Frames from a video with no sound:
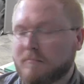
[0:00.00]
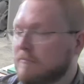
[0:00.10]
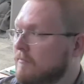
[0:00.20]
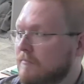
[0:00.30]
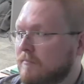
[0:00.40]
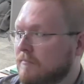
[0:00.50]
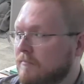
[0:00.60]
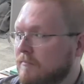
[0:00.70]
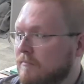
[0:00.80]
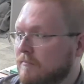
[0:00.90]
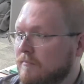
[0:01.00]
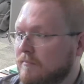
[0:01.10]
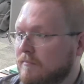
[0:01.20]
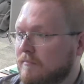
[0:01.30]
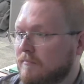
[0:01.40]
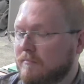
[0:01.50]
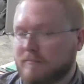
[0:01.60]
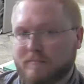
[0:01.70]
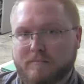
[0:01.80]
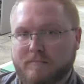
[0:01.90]

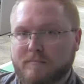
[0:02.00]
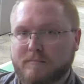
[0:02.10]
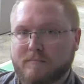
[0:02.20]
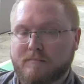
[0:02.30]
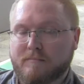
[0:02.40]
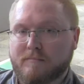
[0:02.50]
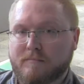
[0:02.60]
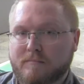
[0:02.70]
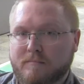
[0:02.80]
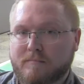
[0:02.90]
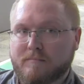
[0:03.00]
The person shown says nothing.